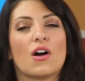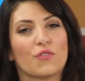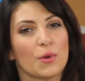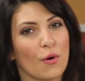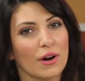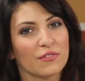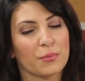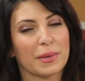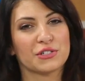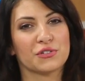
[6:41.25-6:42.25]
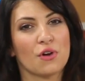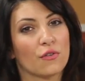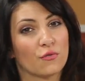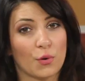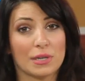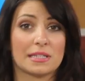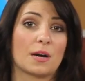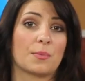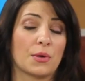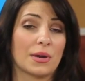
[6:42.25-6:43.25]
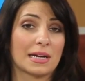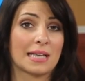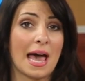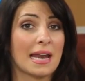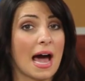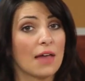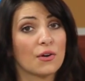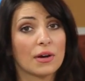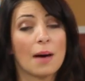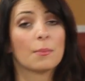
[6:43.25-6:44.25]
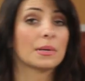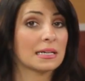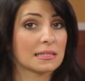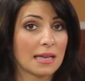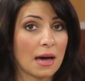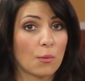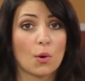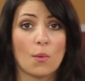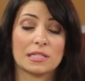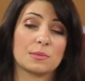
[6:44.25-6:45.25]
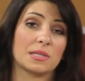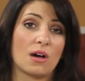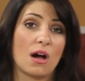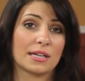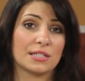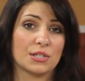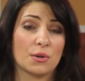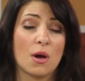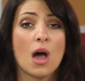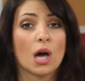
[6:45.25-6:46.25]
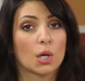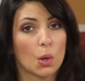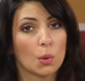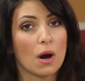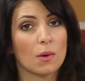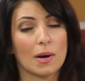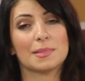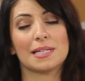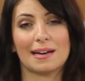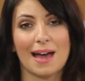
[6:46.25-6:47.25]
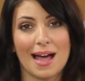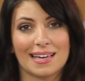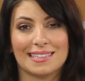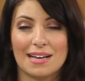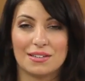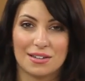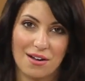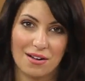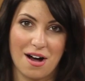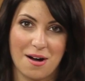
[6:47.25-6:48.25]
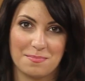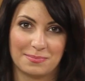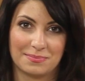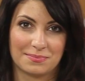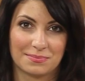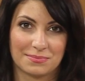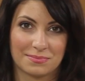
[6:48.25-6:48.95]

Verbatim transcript: For more information on Force Therapeutics and other companies that we're going to be talking to, go to our website at cadella dot com.